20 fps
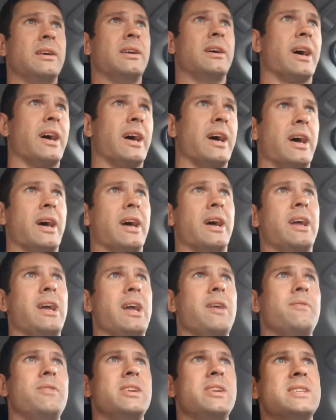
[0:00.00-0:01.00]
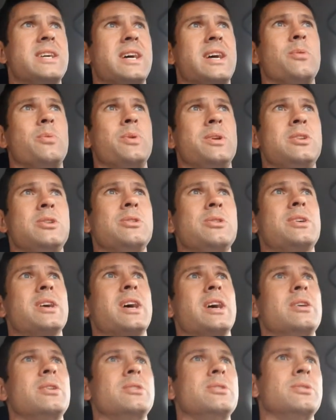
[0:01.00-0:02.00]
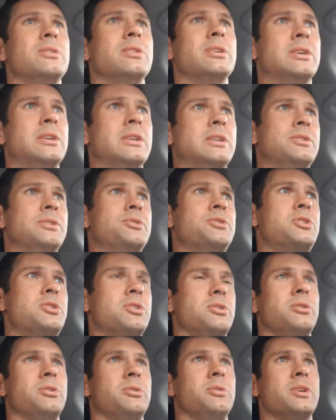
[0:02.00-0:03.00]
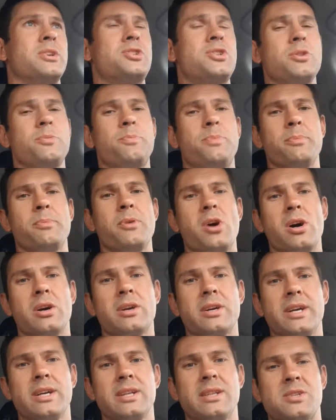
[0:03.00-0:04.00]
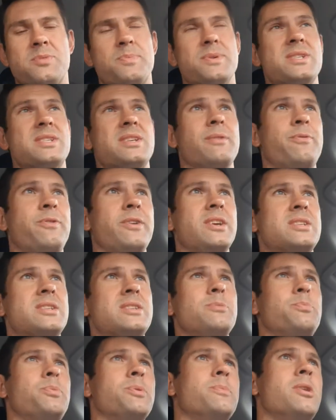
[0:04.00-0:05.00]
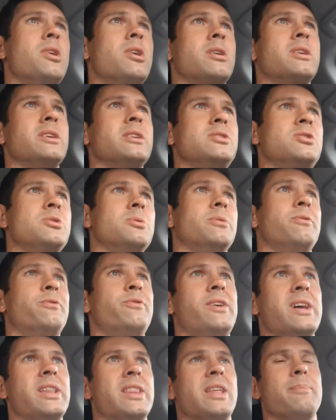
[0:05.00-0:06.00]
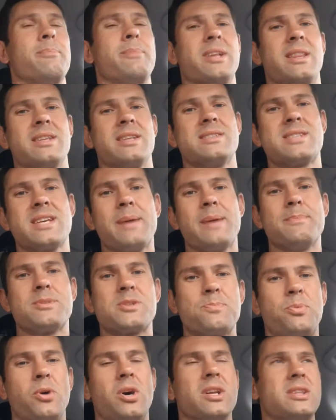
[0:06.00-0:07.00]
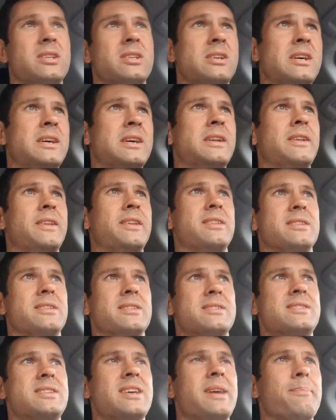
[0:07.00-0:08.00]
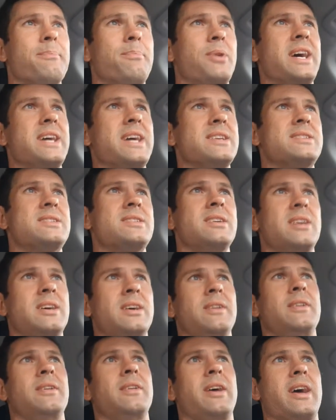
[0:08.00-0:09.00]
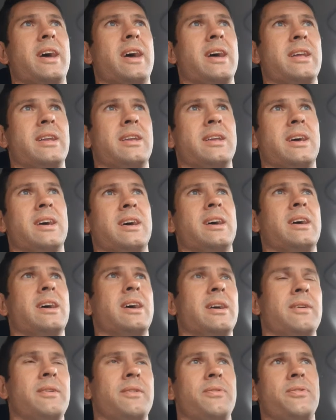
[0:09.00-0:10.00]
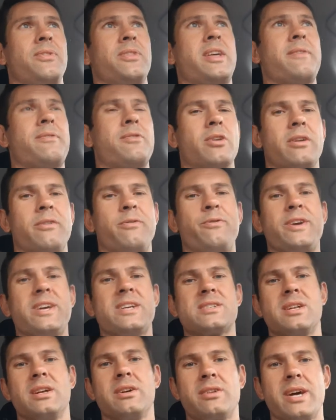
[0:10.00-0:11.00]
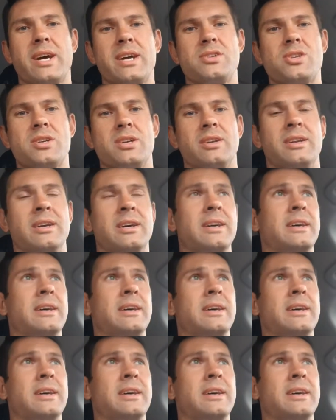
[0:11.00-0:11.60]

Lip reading: Every day when you go to a supermarket, a specific supermarket, you will find them at the same spot, in the same place, and they've got a fixed location.